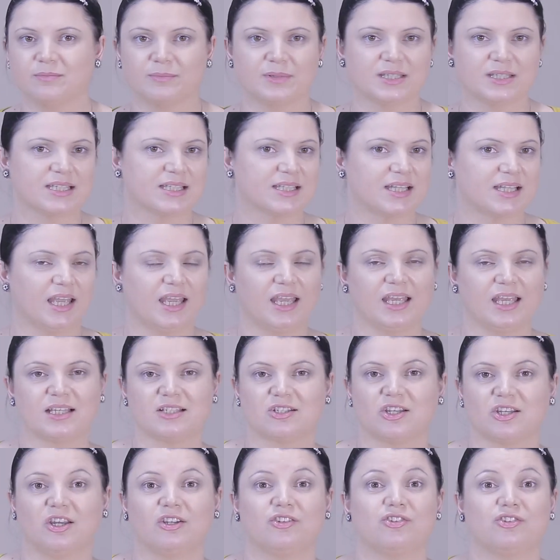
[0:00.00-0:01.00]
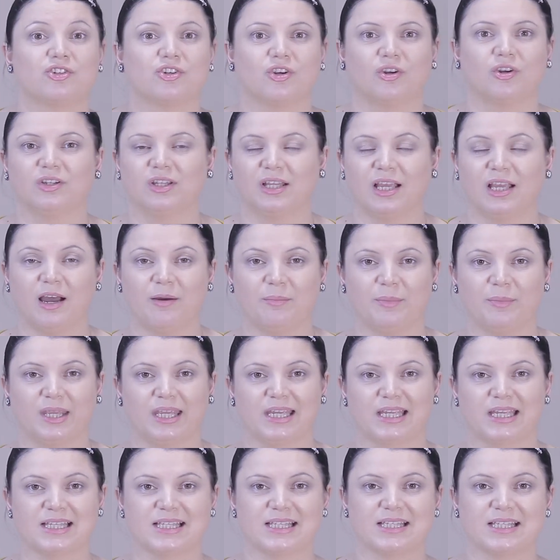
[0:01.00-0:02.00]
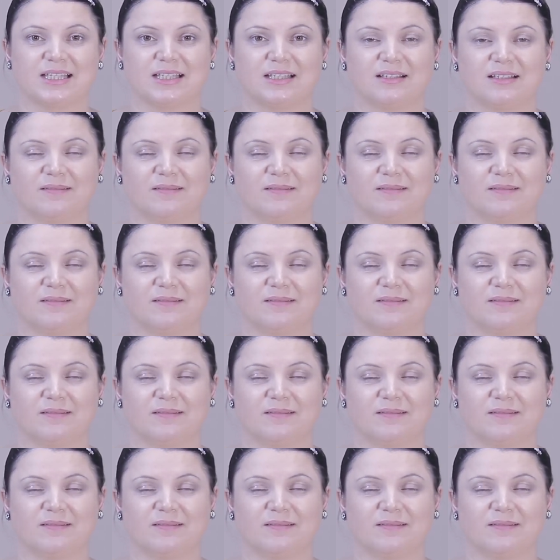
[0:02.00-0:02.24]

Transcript: mistakes, and shortcomings.